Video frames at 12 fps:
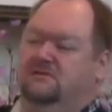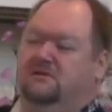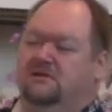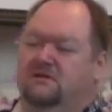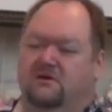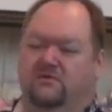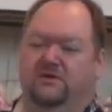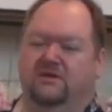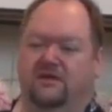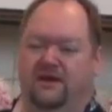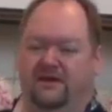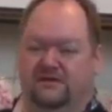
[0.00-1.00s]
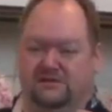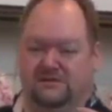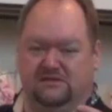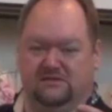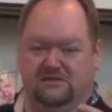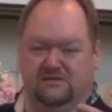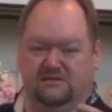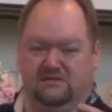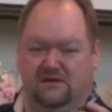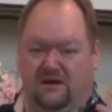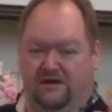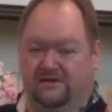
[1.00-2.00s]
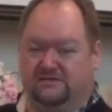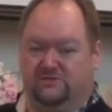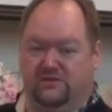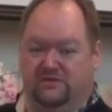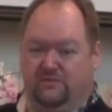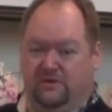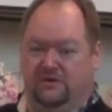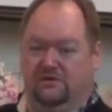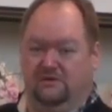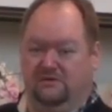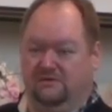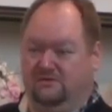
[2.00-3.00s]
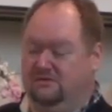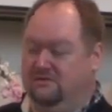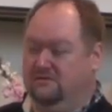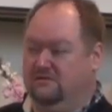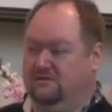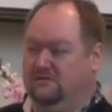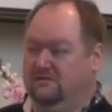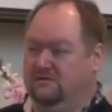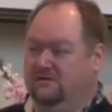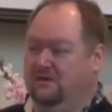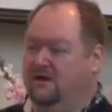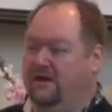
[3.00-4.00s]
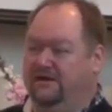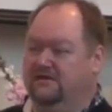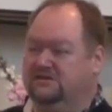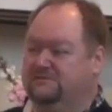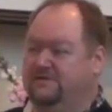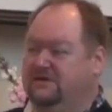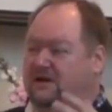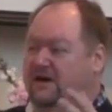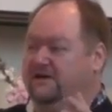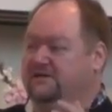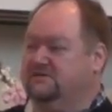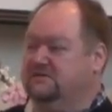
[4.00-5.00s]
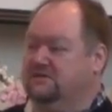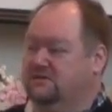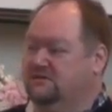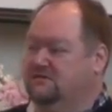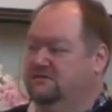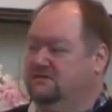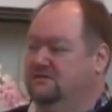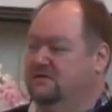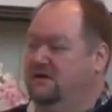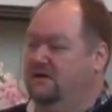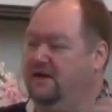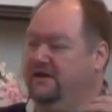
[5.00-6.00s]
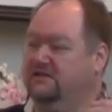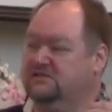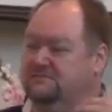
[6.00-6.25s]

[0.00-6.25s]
in knowing that God is with me. And I can speak honestly. And I can